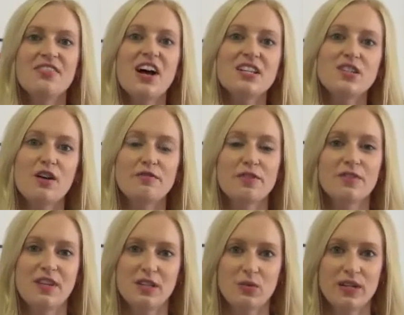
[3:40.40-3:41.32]
That's all
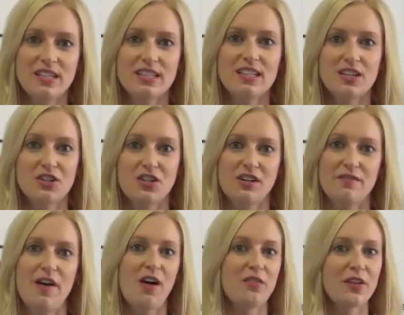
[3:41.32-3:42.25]
for this week's edition
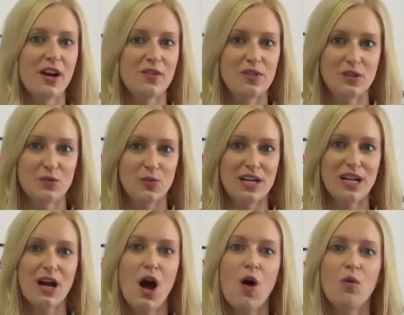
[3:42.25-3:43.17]
of Healthcare This
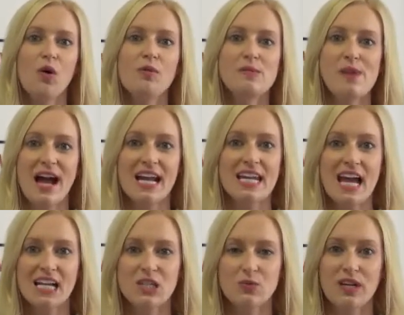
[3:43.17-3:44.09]
Week. We'll be back
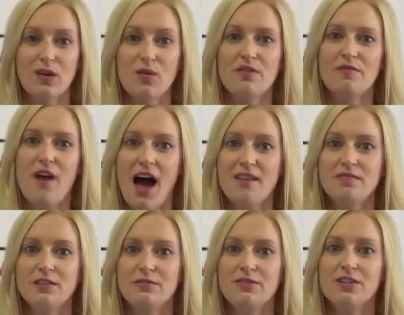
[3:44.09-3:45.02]
next week with
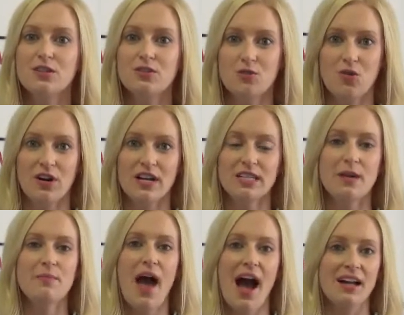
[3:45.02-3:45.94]
5 different stories
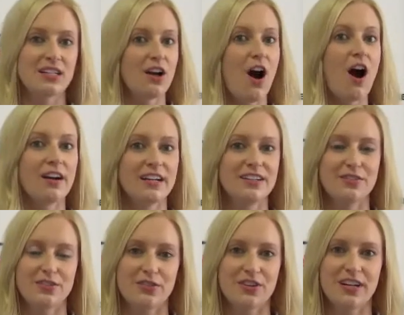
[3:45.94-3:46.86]
impacting our
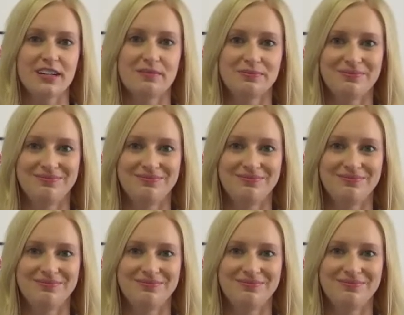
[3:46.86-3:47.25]
industry.